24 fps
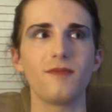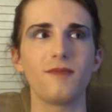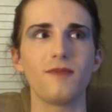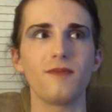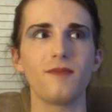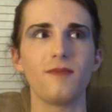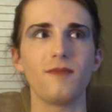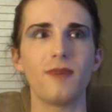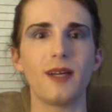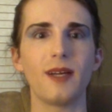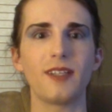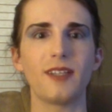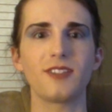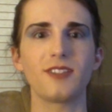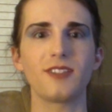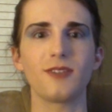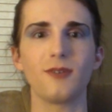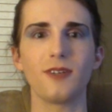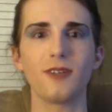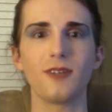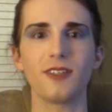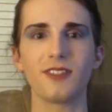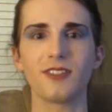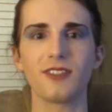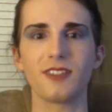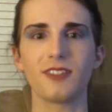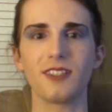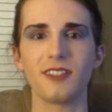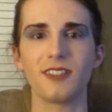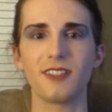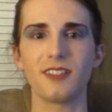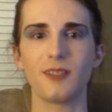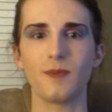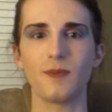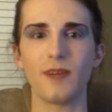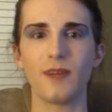my source
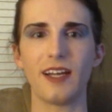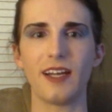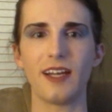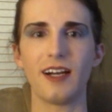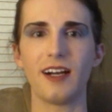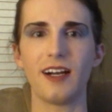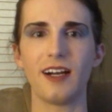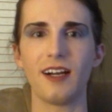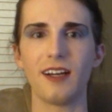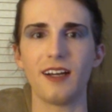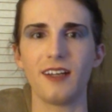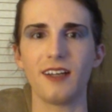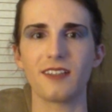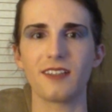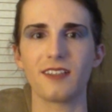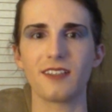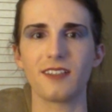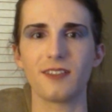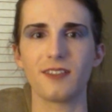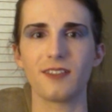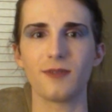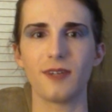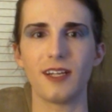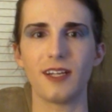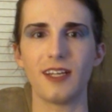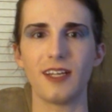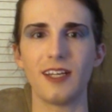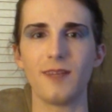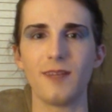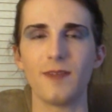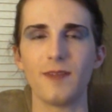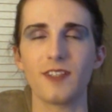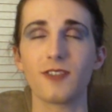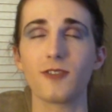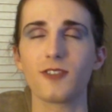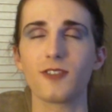is in my heart, is what I need.
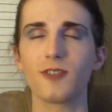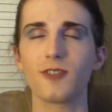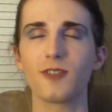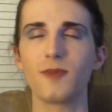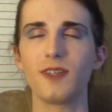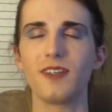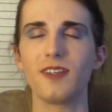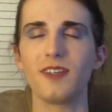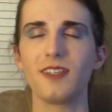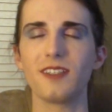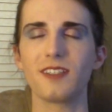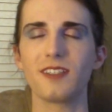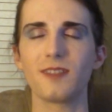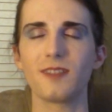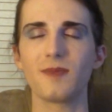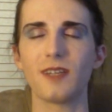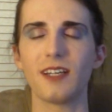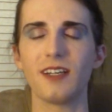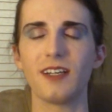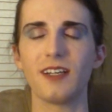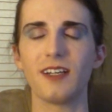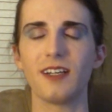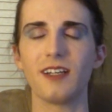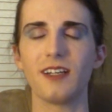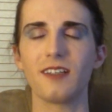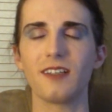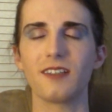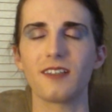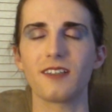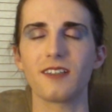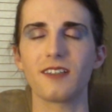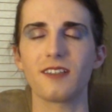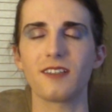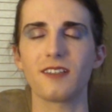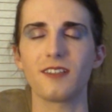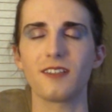My source of beauty is in my
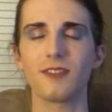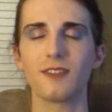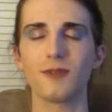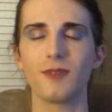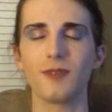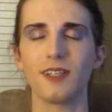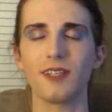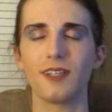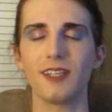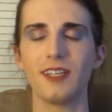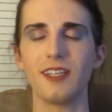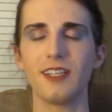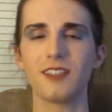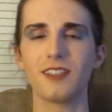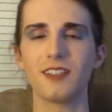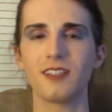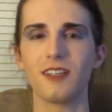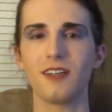heart, is what I need to